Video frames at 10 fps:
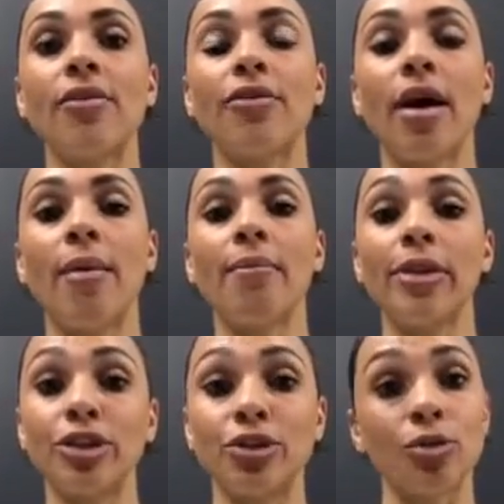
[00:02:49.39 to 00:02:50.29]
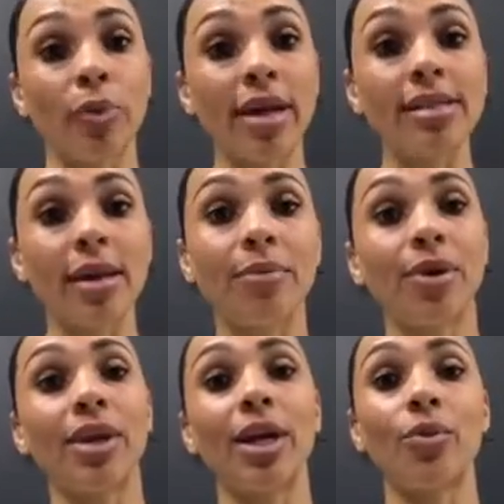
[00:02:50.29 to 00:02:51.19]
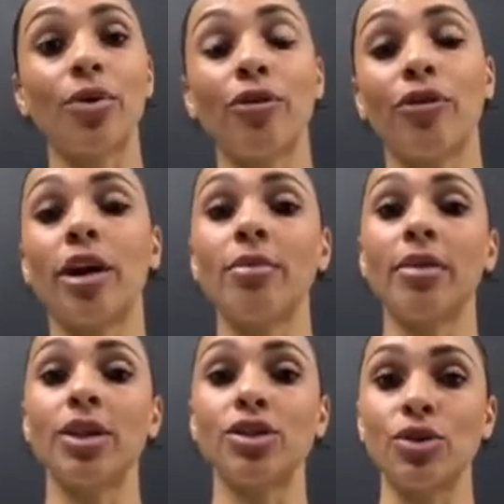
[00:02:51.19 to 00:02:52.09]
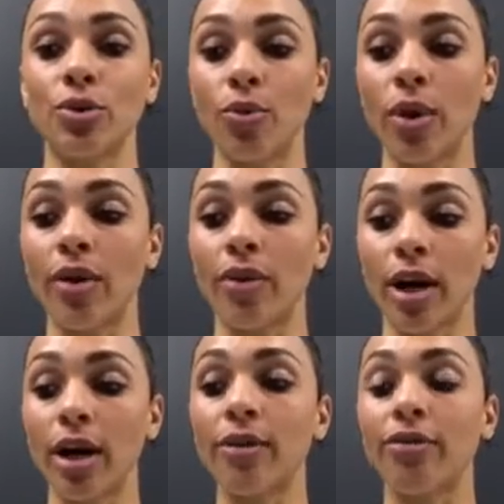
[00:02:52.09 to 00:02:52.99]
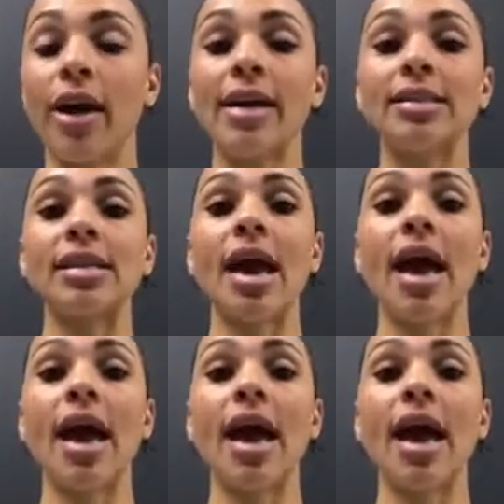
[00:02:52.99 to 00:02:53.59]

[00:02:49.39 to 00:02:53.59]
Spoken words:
from the Juice Plus community referred me to one of her friends